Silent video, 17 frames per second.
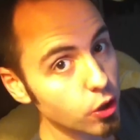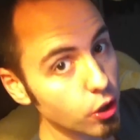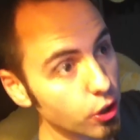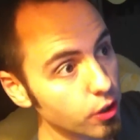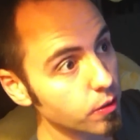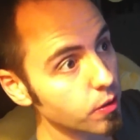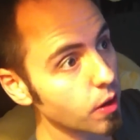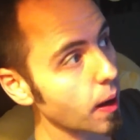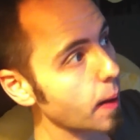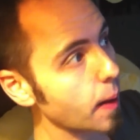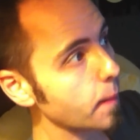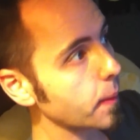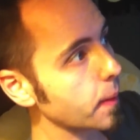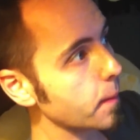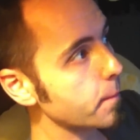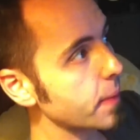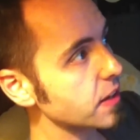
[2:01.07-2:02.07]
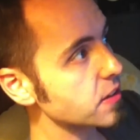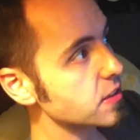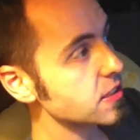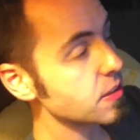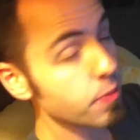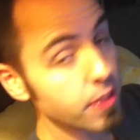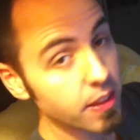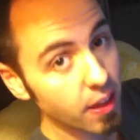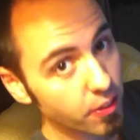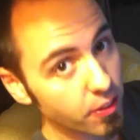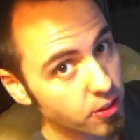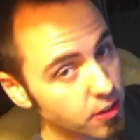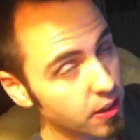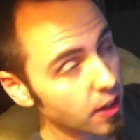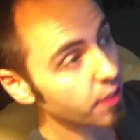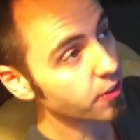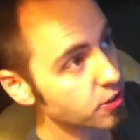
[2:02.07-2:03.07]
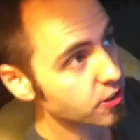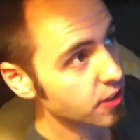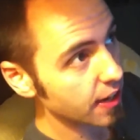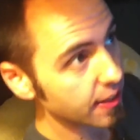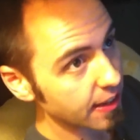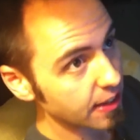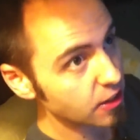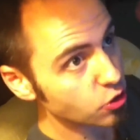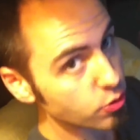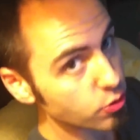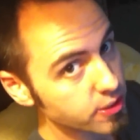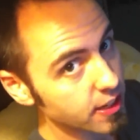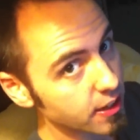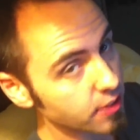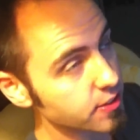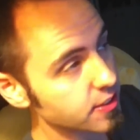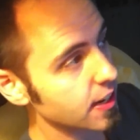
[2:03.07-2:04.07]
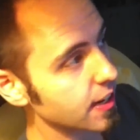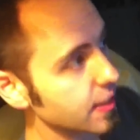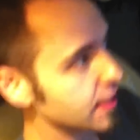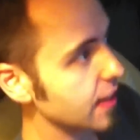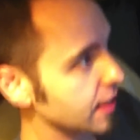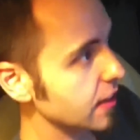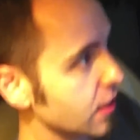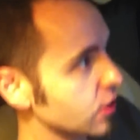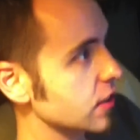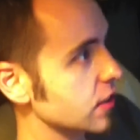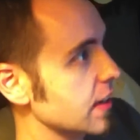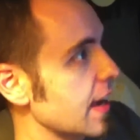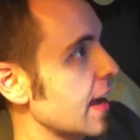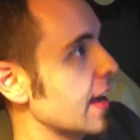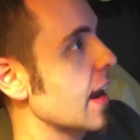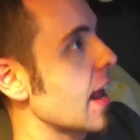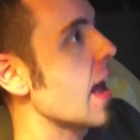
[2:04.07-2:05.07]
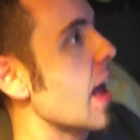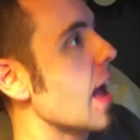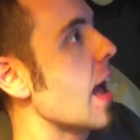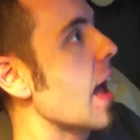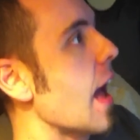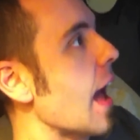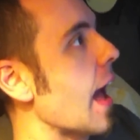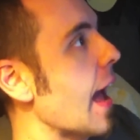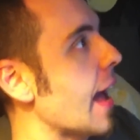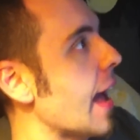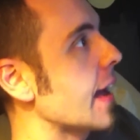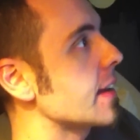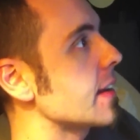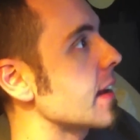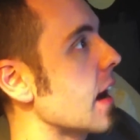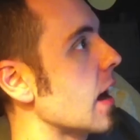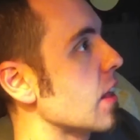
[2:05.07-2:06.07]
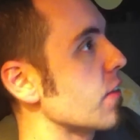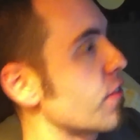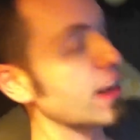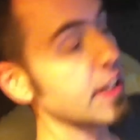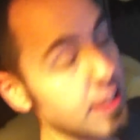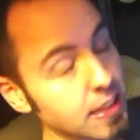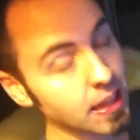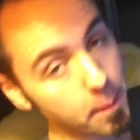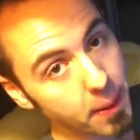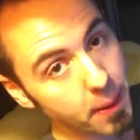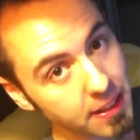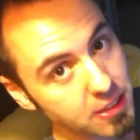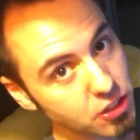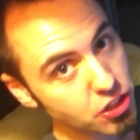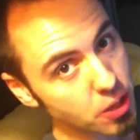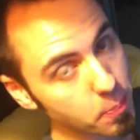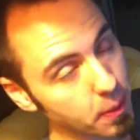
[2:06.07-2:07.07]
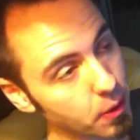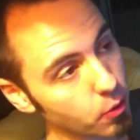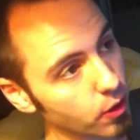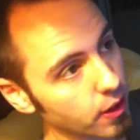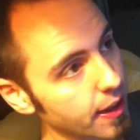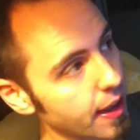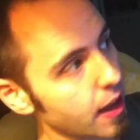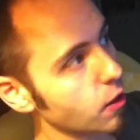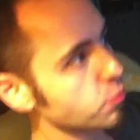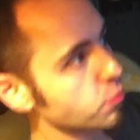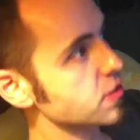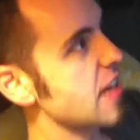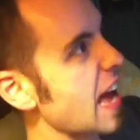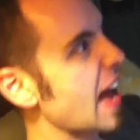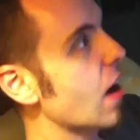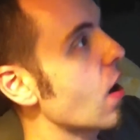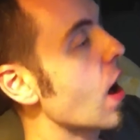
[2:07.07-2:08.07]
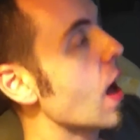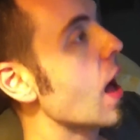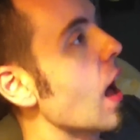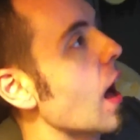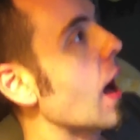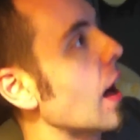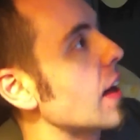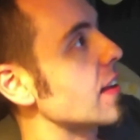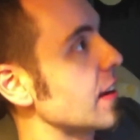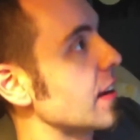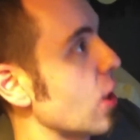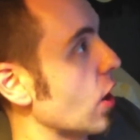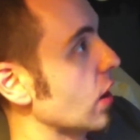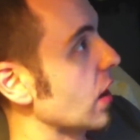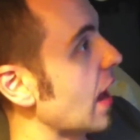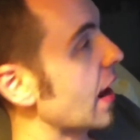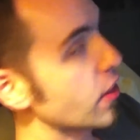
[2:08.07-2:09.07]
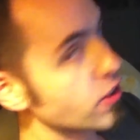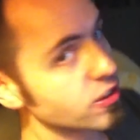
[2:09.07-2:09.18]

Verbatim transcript: good uh, compared to some of the other the other site, that sell site that I looked at. And uh, the fact that they paid the shipping really helps. Now, you know, a lot